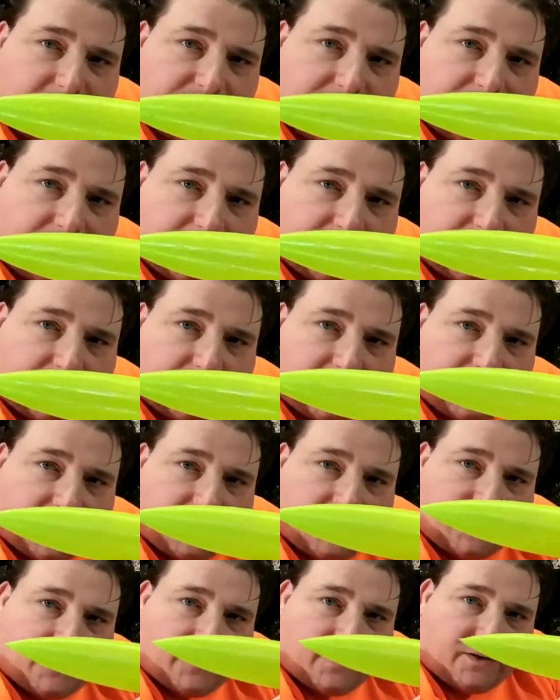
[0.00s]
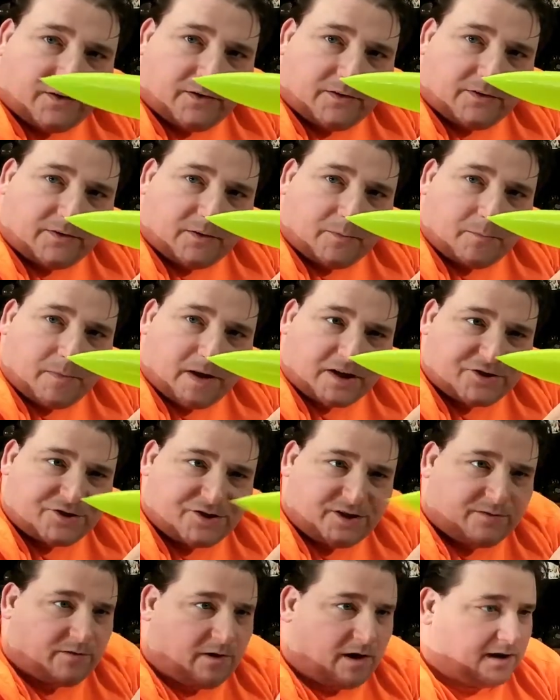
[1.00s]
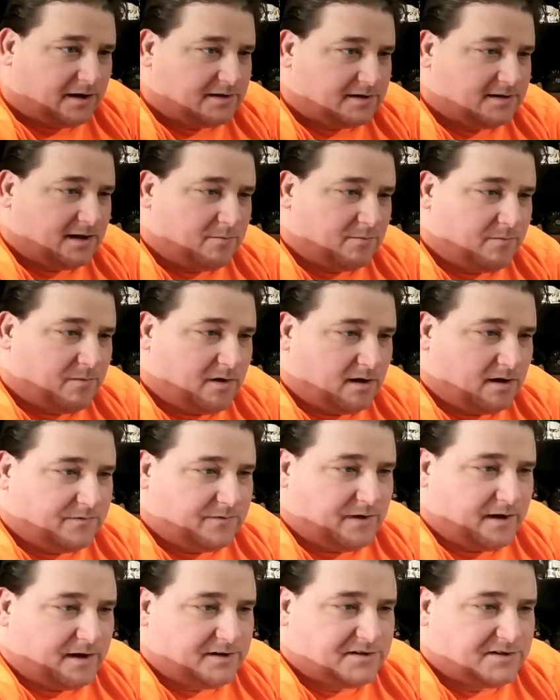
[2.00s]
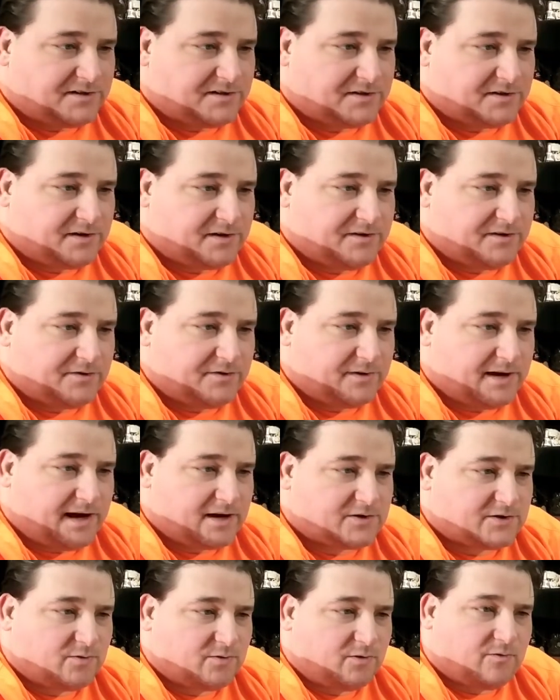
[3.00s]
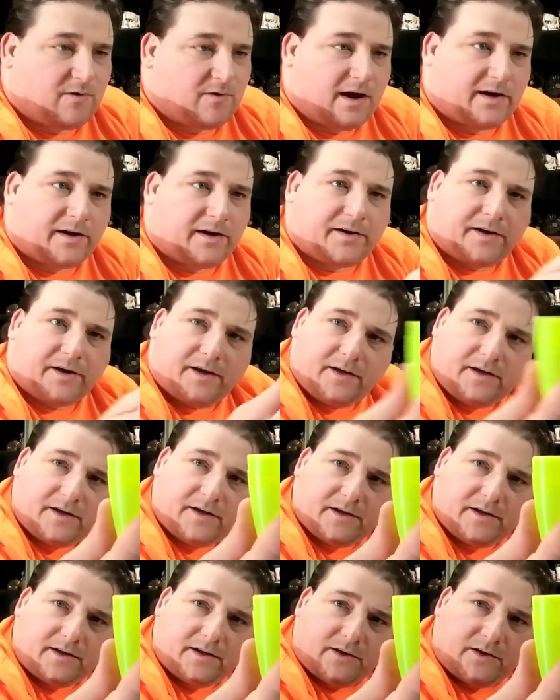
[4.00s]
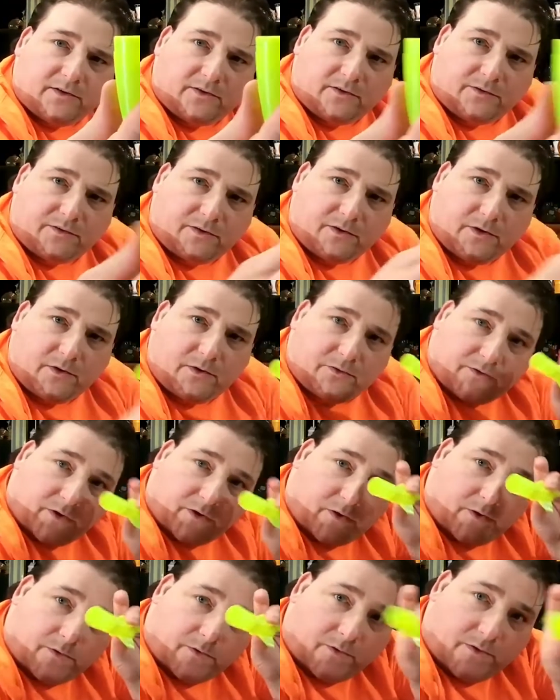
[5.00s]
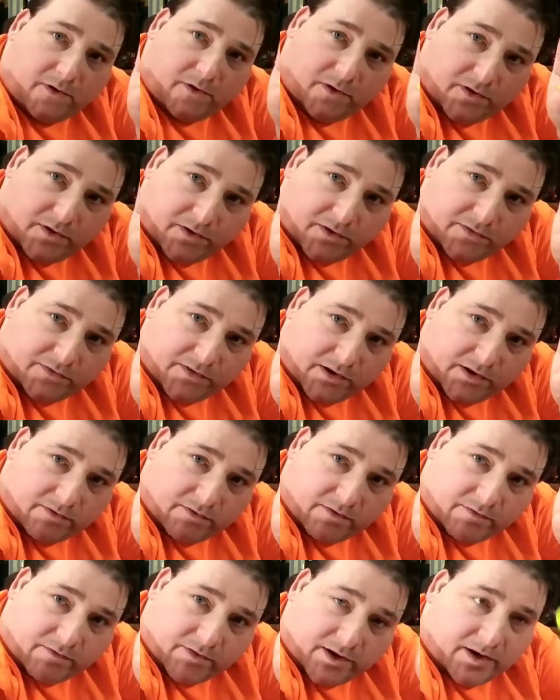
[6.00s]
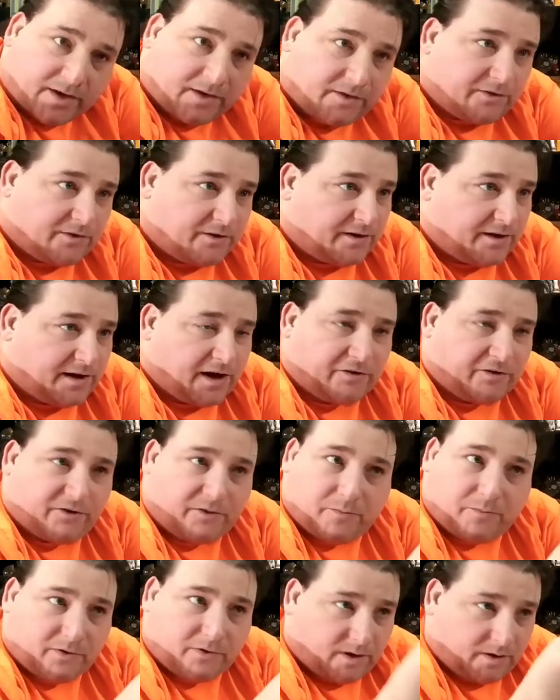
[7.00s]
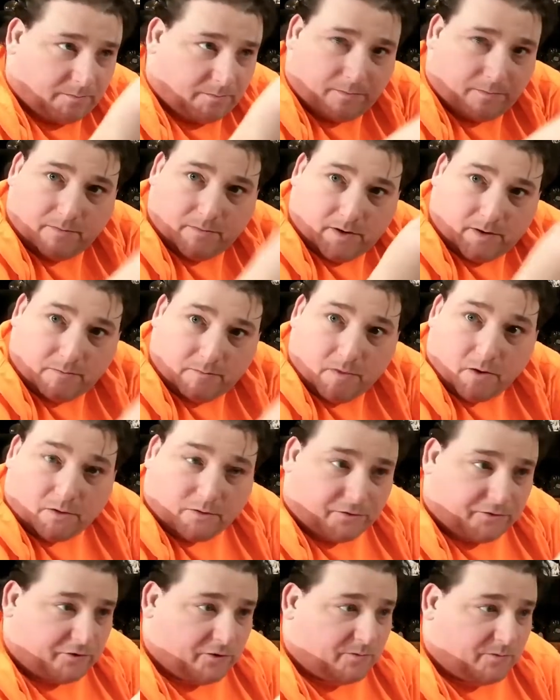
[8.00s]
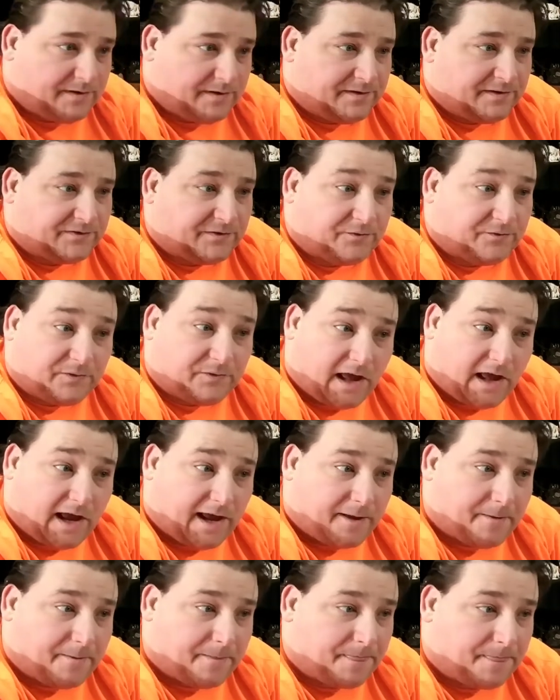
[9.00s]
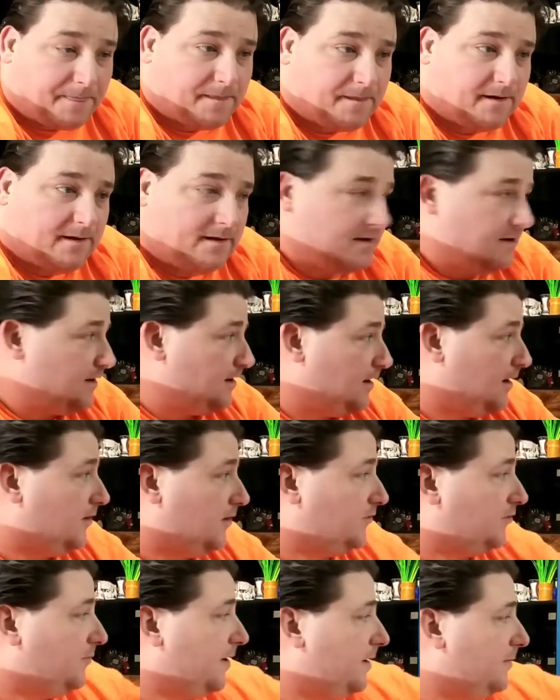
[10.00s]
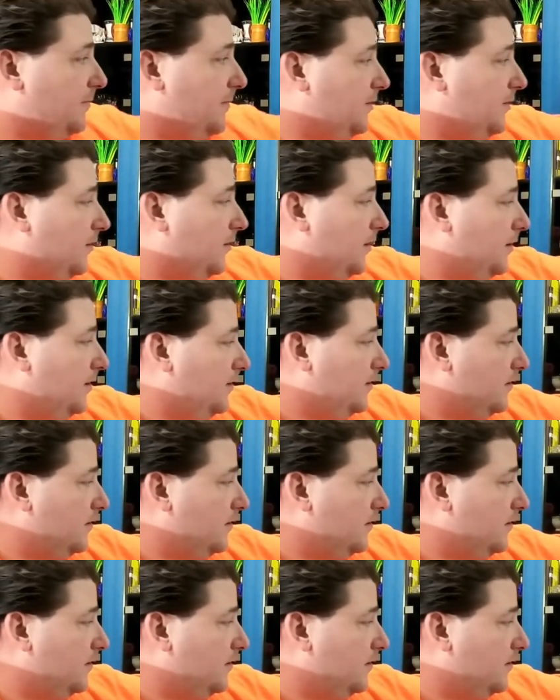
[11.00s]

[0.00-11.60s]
These are some Mech G rockets that I'm modifying to turn into an actual rocket kit. So with a nose cone, centering ring, so you can actually put a motor tube in this and fly it. I also made a big one.